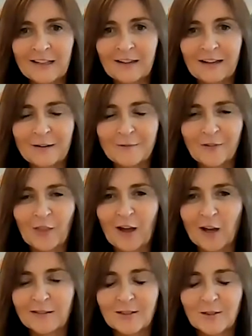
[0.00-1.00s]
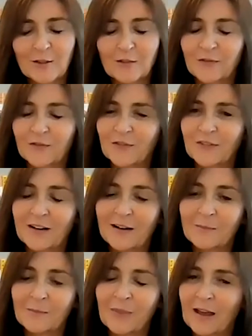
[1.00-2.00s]
um, for that sort of
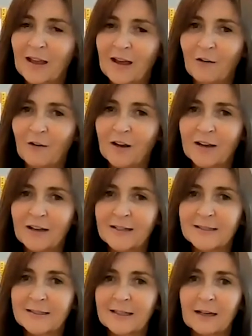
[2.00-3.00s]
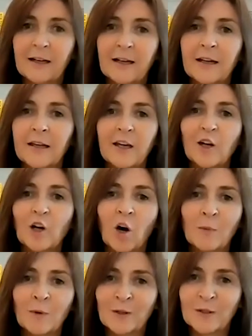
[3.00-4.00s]
um, that area is clearly
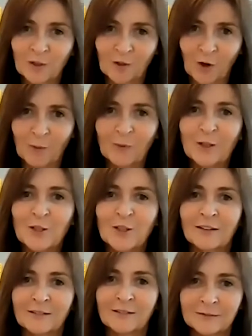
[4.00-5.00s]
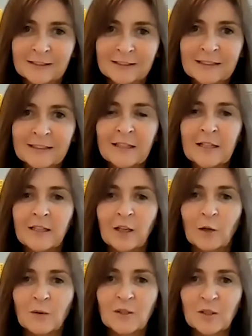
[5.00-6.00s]
e-commerce and omni-channel. You know,
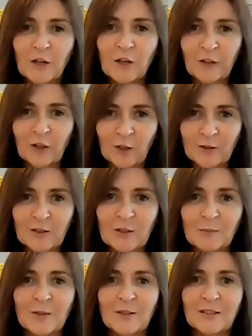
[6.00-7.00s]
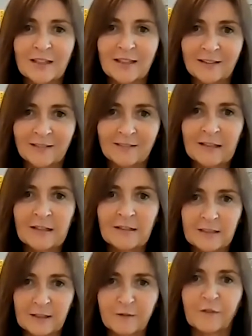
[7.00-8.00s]
serving customers in
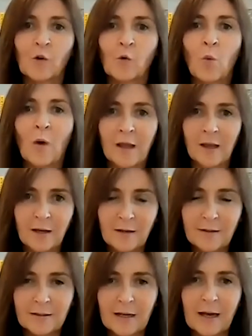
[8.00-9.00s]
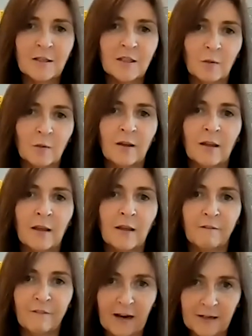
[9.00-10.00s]
different ways and doing
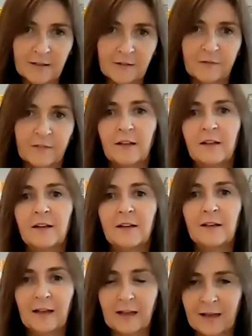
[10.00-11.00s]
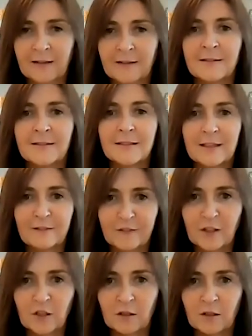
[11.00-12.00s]
effectively and
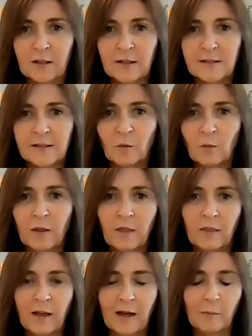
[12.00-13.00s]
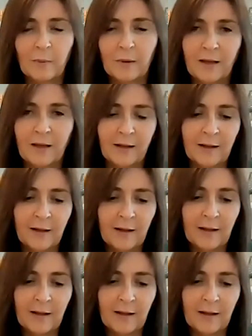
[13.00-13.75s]
efficiently. So whether that be